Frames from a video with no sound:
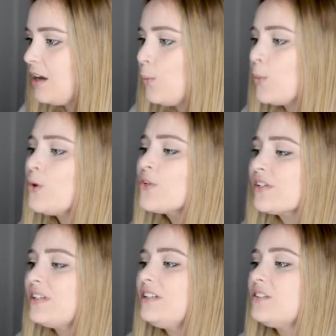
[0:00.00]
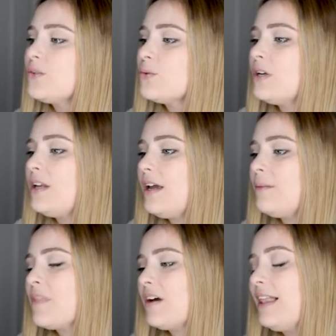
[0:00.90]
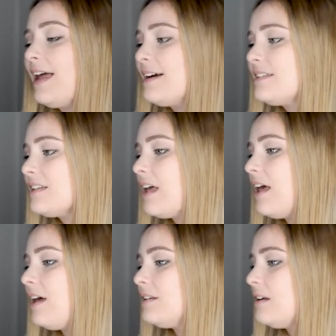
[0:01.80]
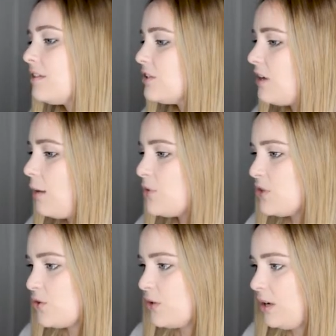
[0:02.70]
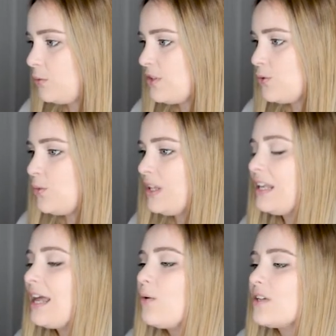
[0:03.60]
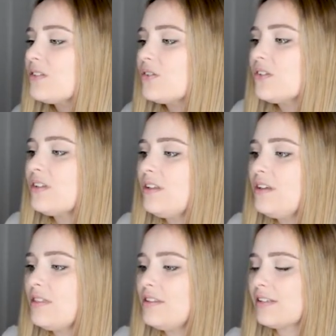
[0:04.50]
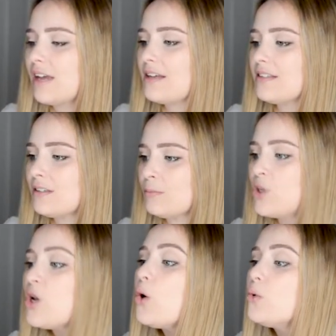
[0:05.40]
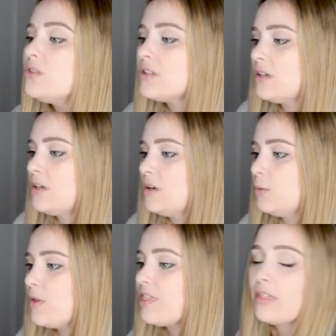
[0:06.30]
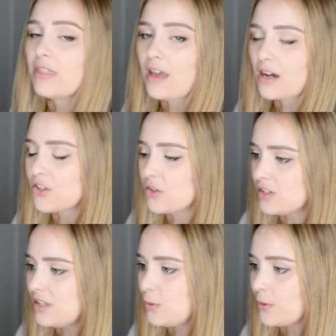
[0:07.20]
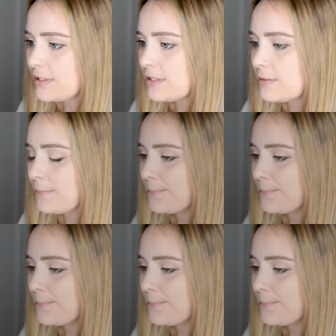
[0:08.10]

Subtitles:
We also need to rename the class and the top string, which will allow us to see this custom node within the action sequence.